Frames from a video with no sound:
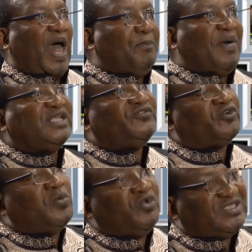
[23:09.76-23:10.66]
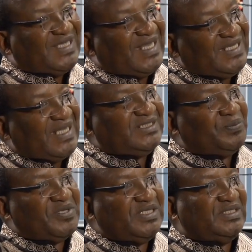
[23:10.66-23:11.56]
apart from your
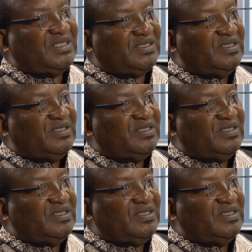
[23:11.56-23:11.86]
sentenced prisoners.